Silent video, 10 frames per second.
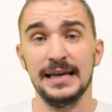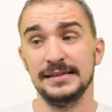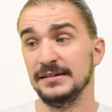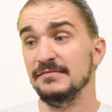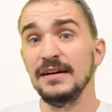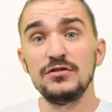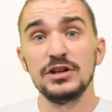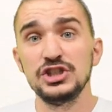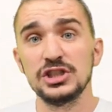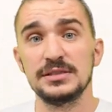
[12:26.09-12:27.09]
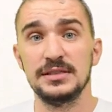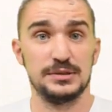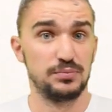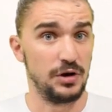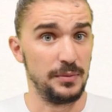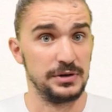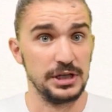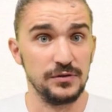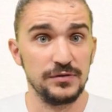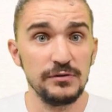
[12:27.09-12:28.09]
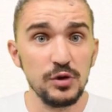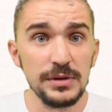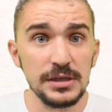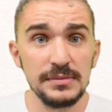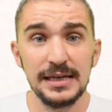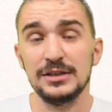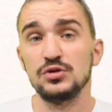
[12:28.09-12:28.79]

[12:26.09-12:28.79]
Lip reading: leverages this property of aluminum